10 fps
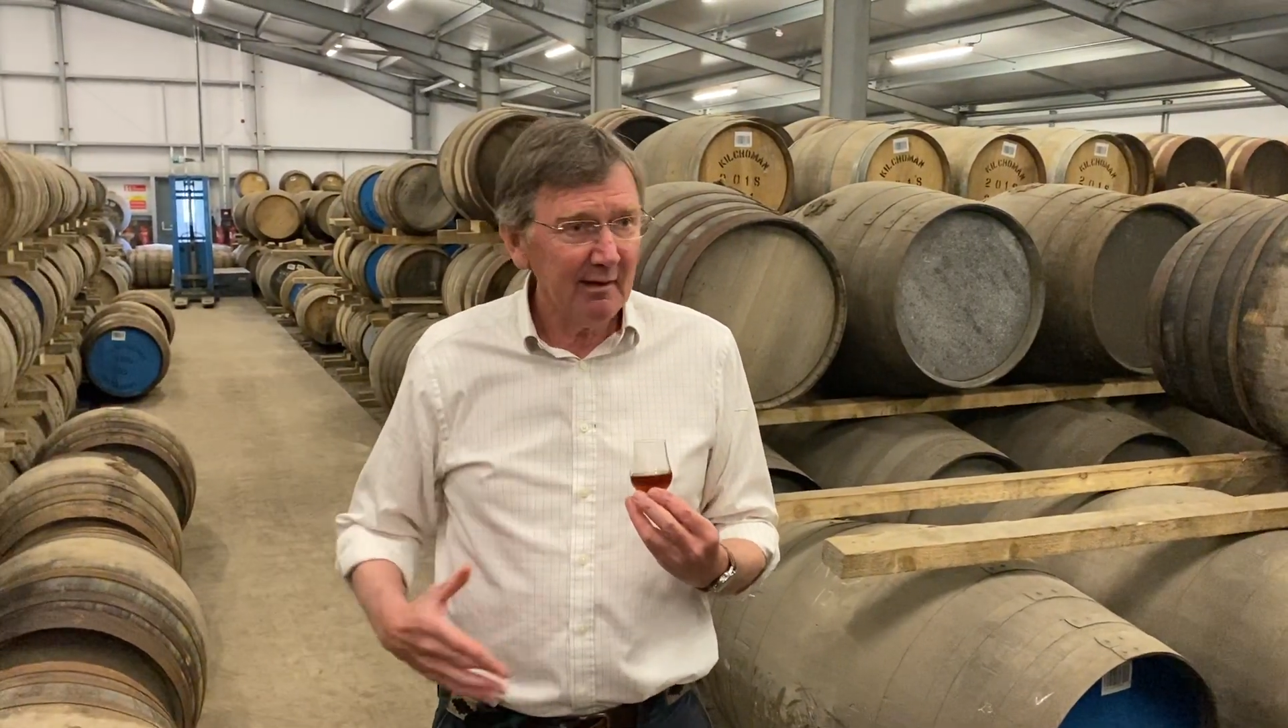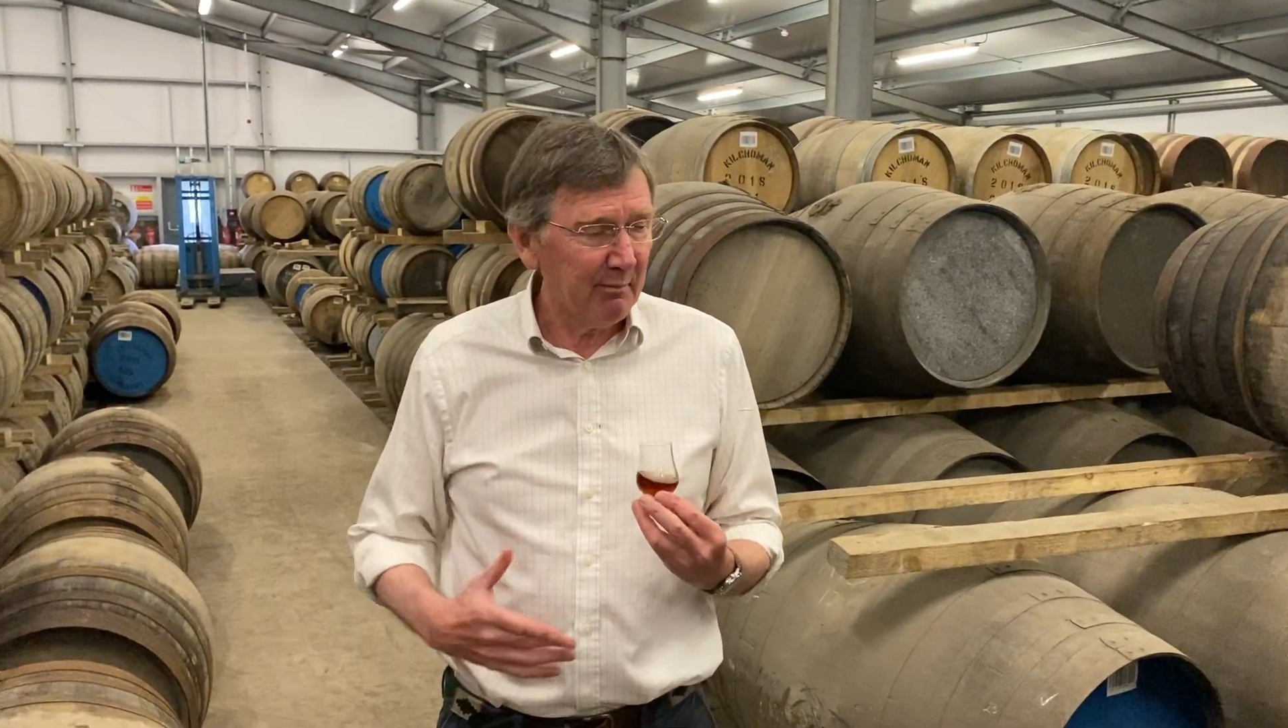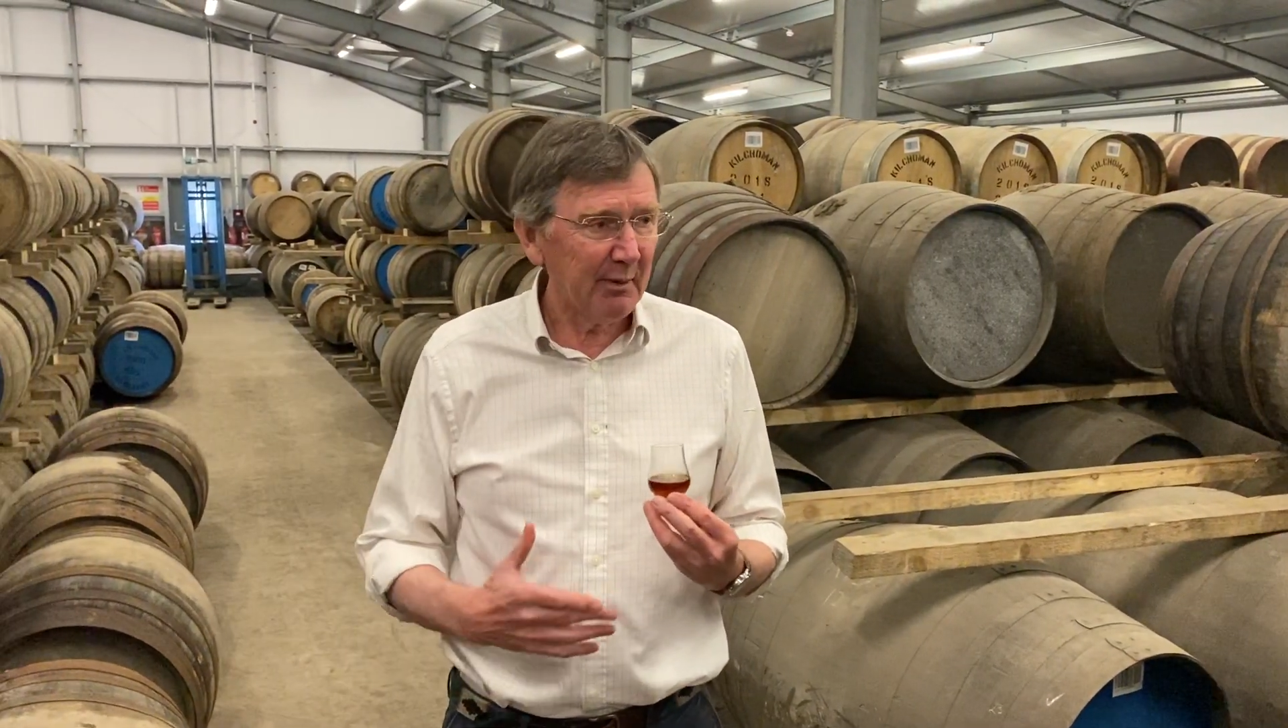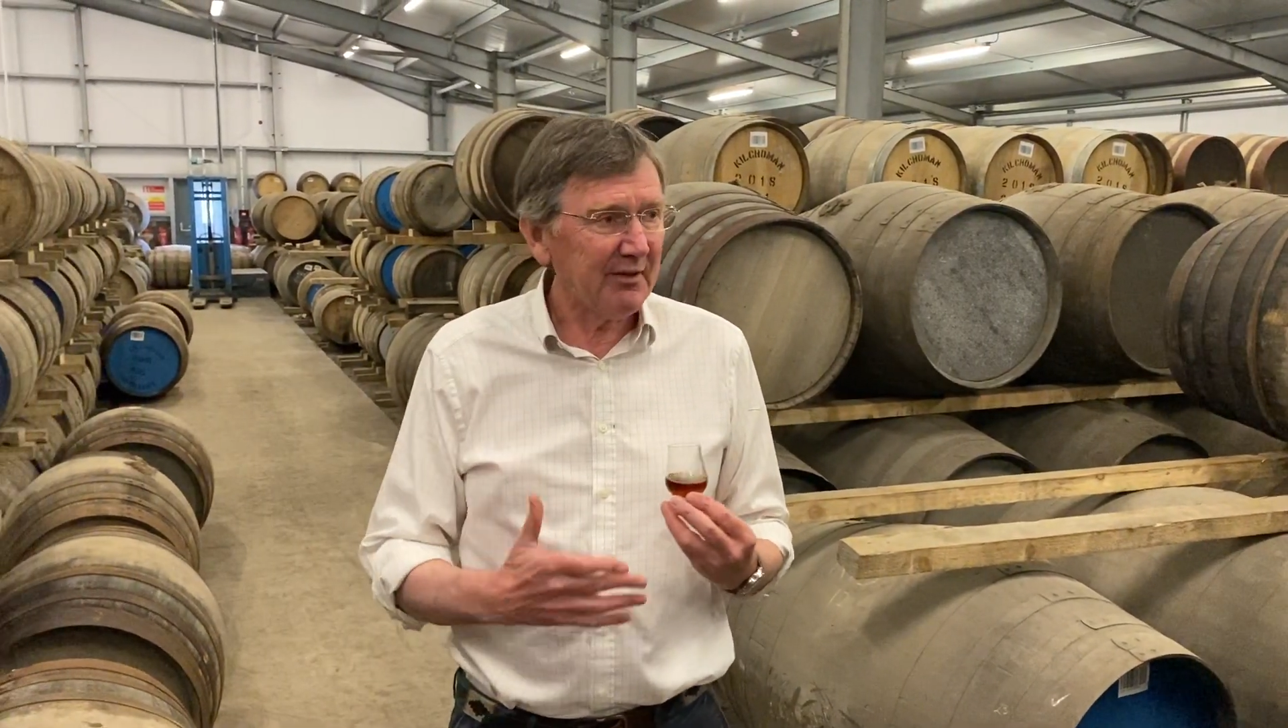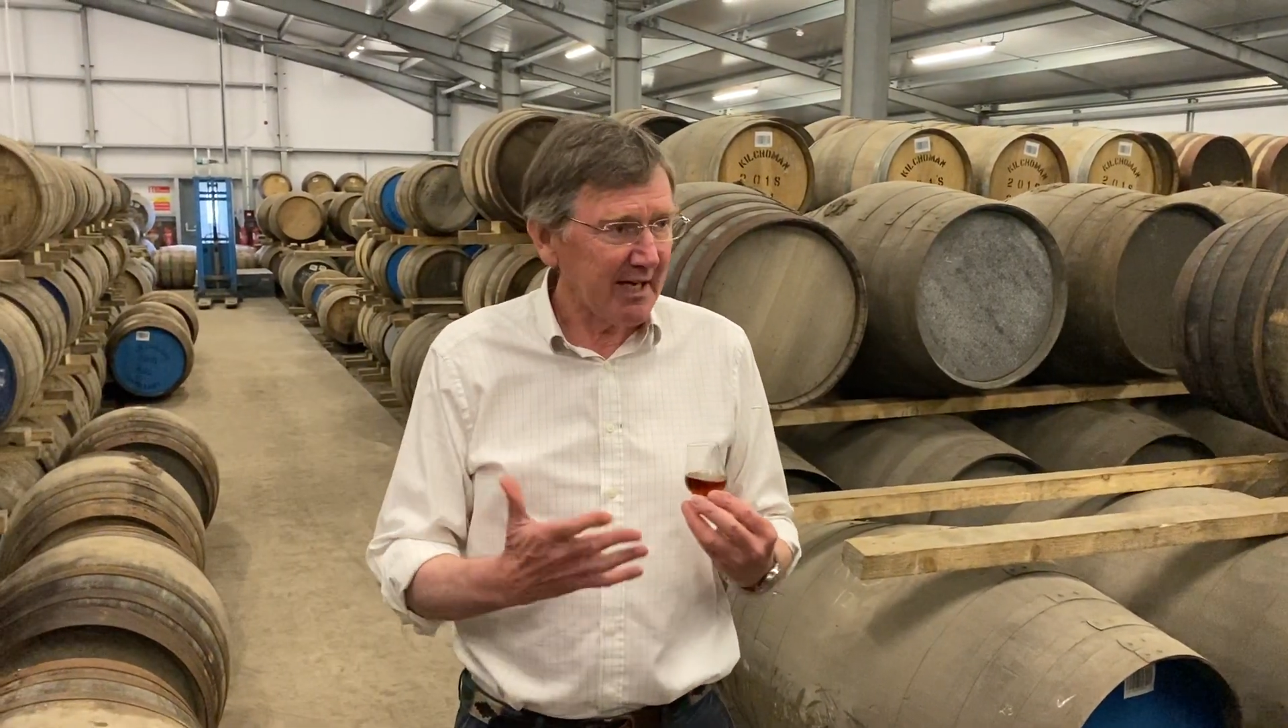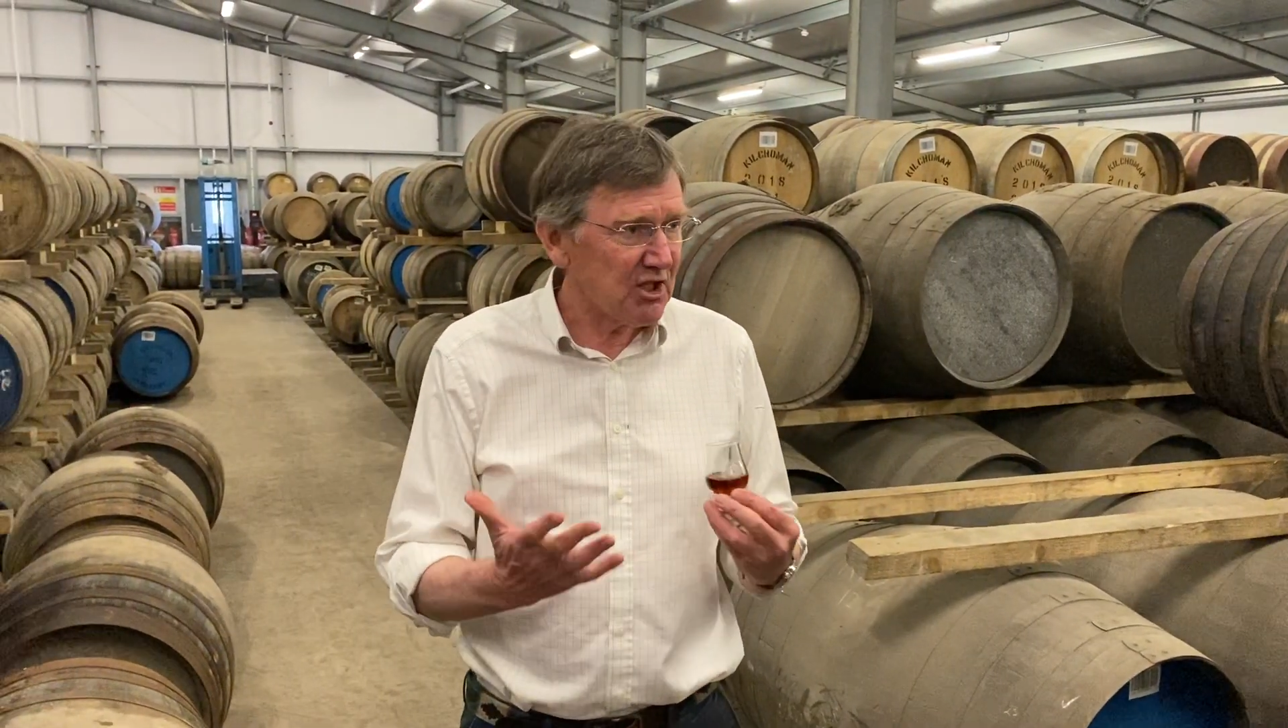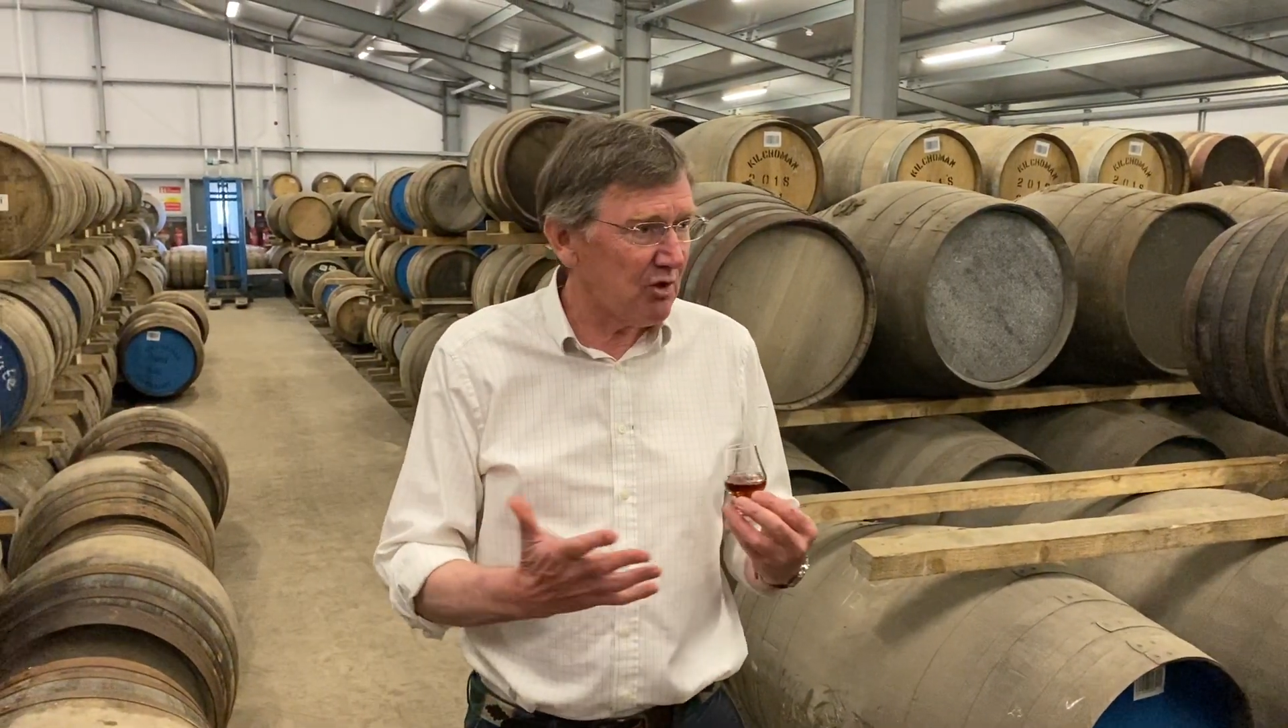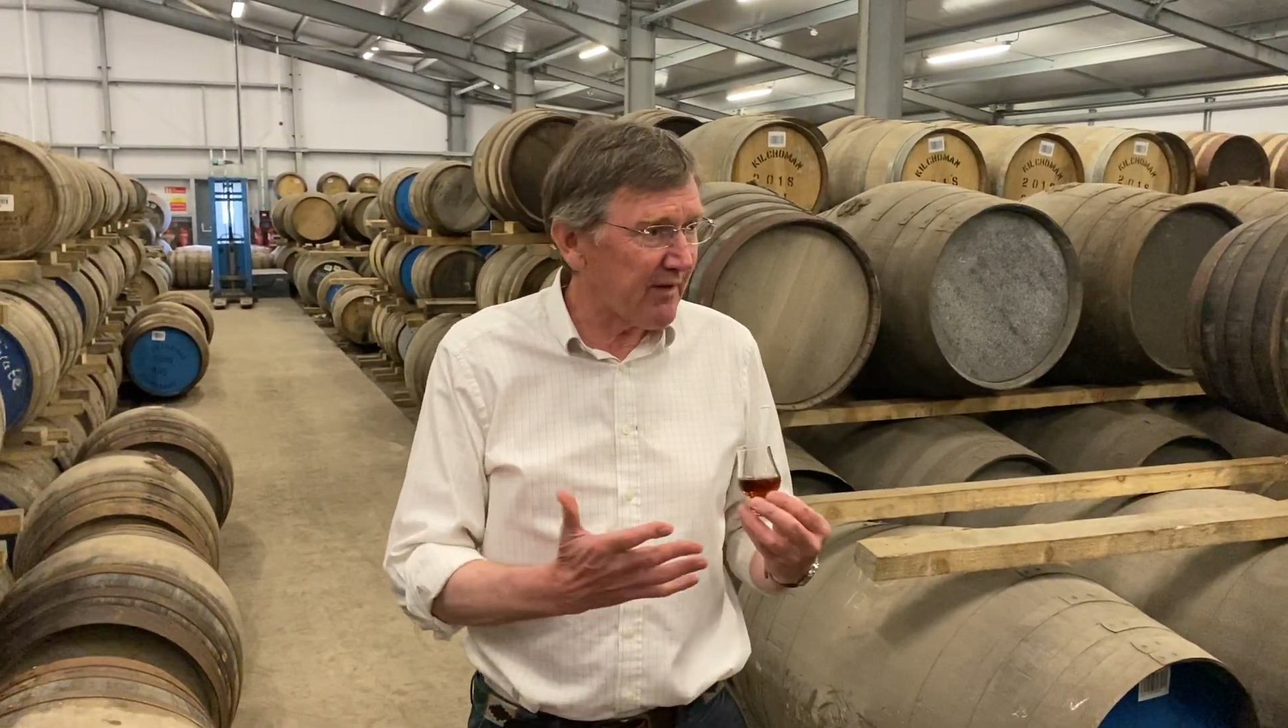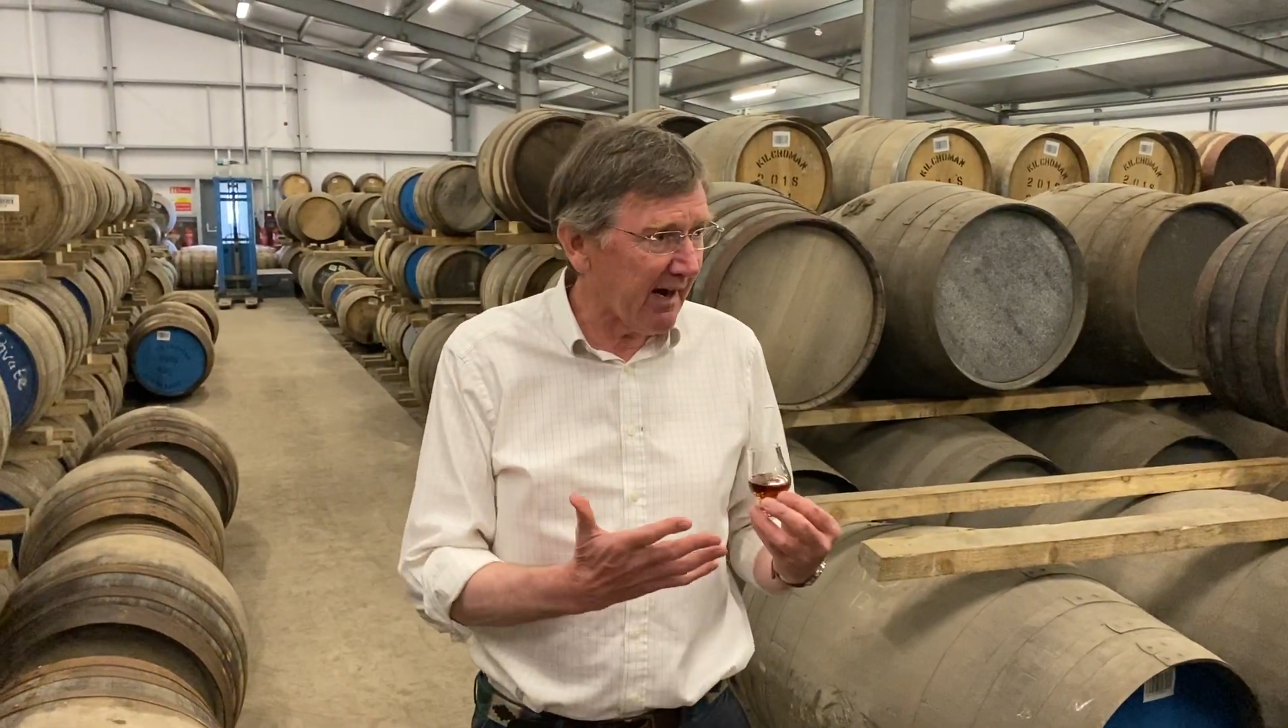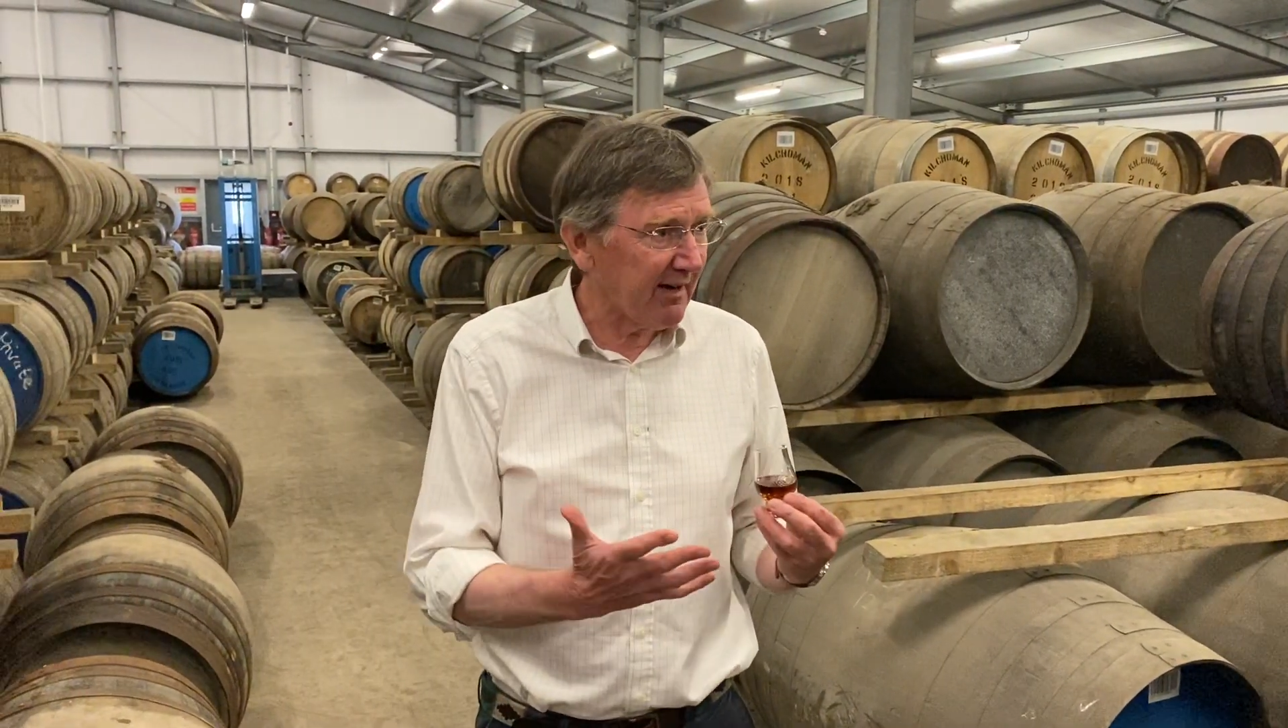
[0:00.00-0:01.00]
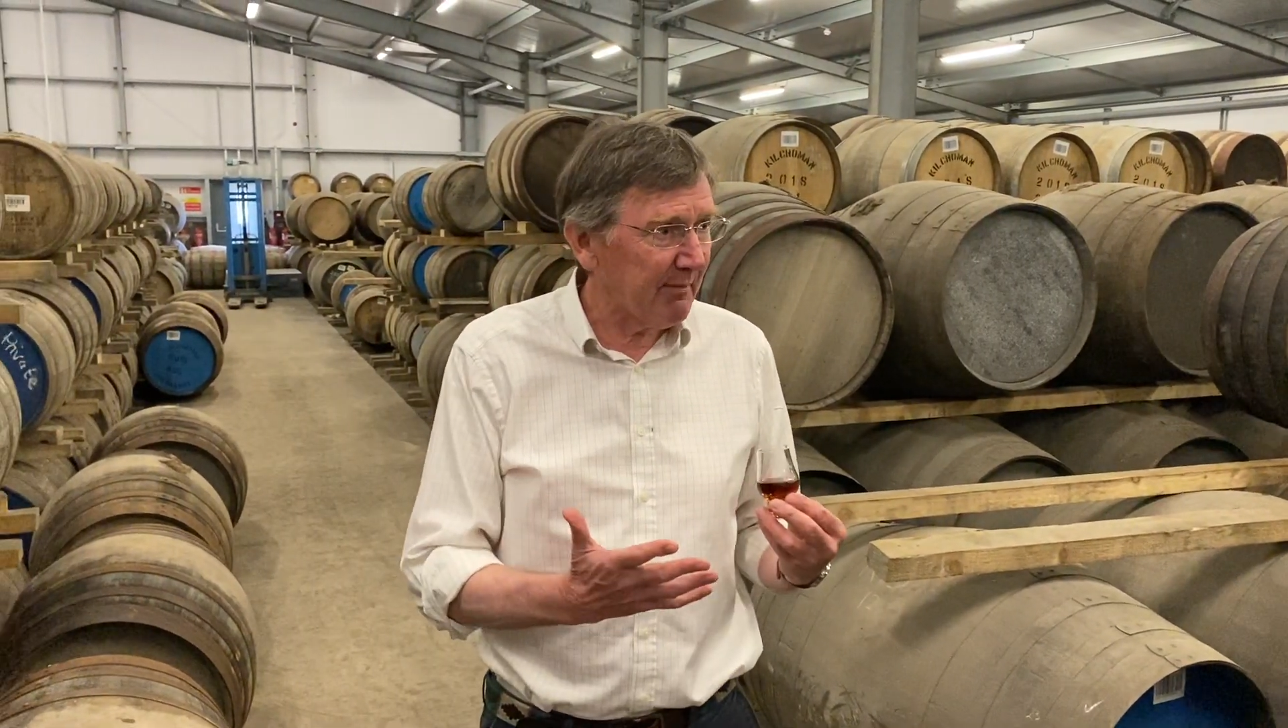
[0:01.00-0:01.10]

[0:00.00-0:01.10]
but they do vary